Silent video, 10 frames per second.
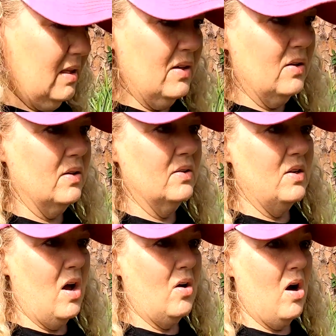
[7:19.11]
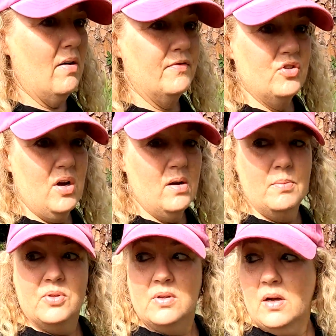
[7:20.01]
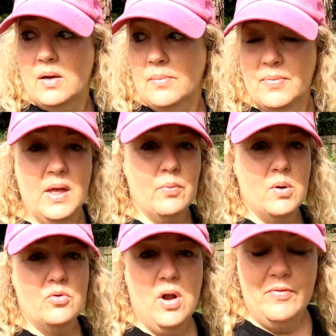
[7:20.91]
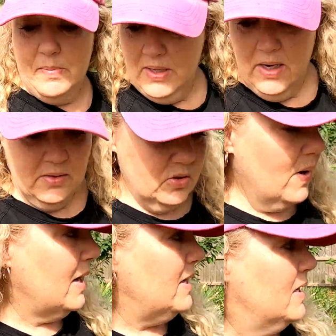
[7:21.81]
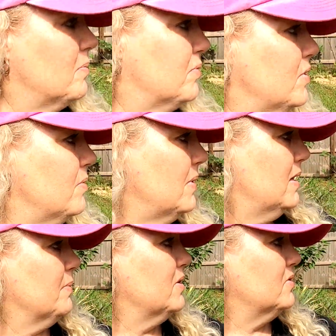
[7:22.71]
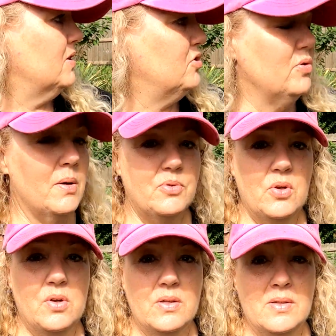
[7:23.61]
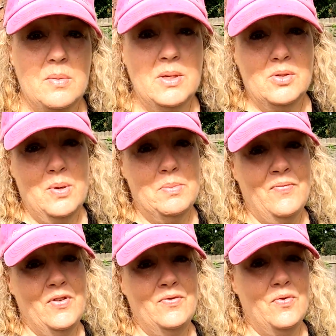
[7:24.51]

the little knockoff jobs um, that were driving me nuts. So I need a broom and I'm gonna set you up so you can see me sweep the food